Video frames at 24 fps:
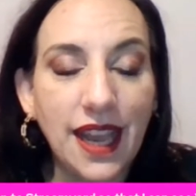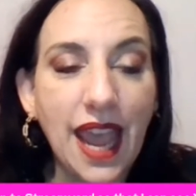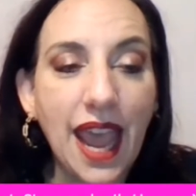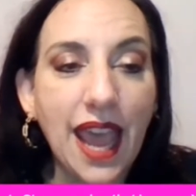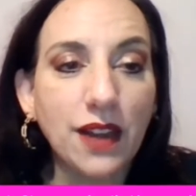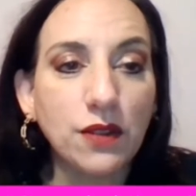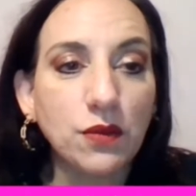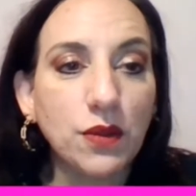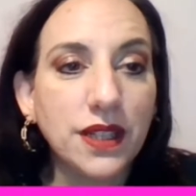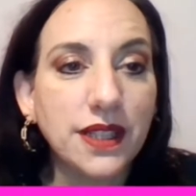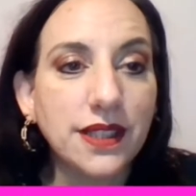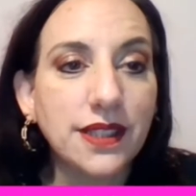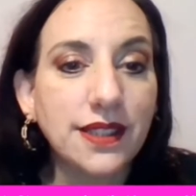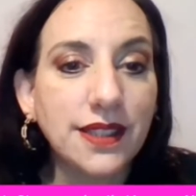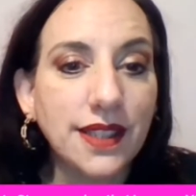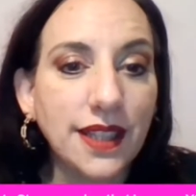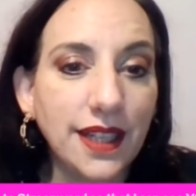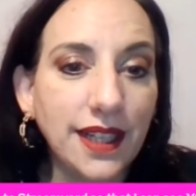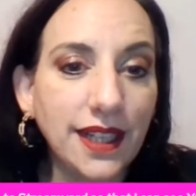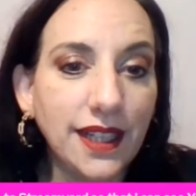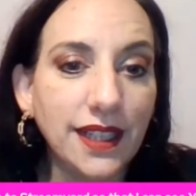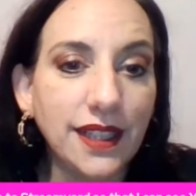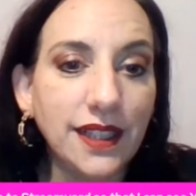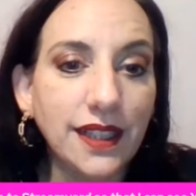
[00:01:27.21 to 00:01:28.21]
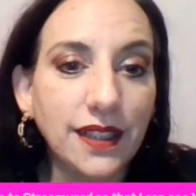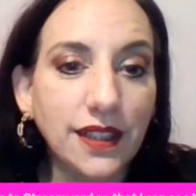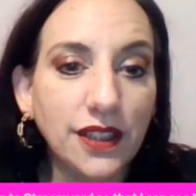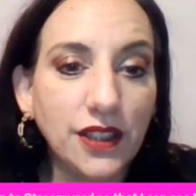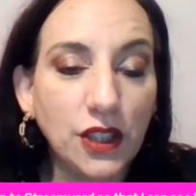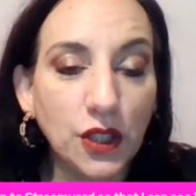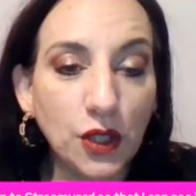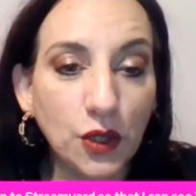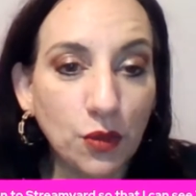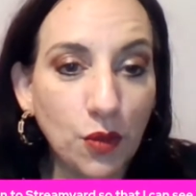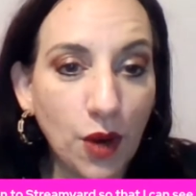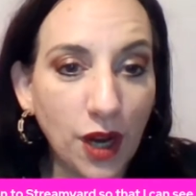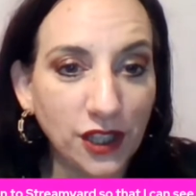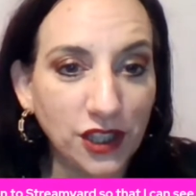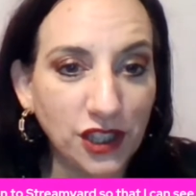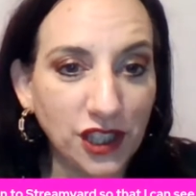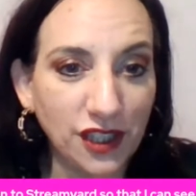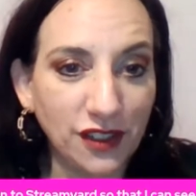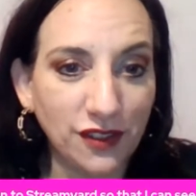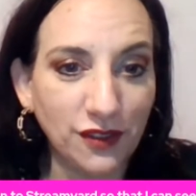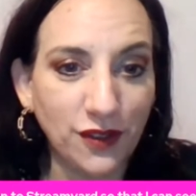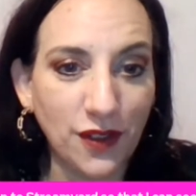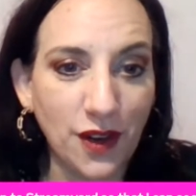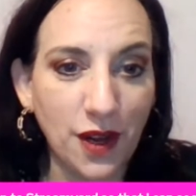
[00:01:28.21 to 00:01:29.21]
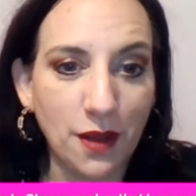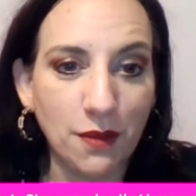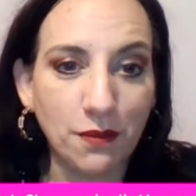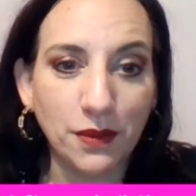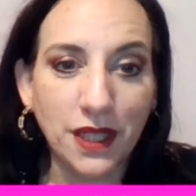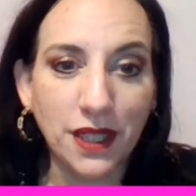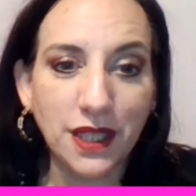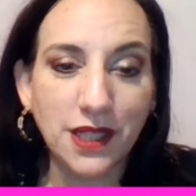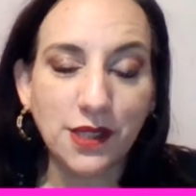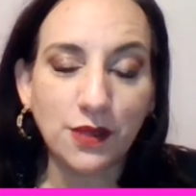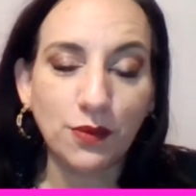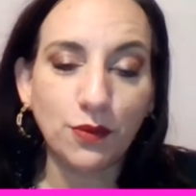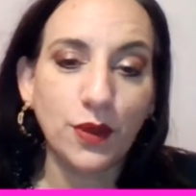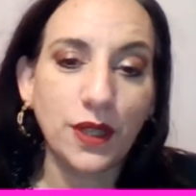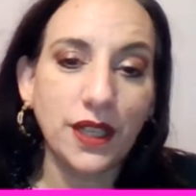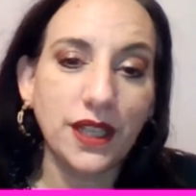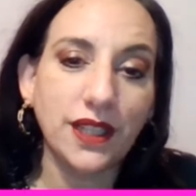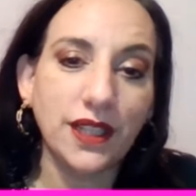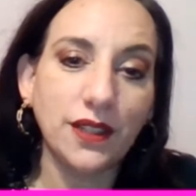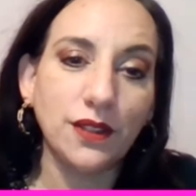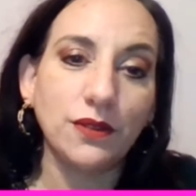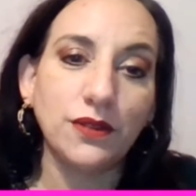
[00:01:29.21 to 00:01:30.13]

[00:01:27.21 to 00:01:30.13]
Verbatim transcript: and what city you're watching from because we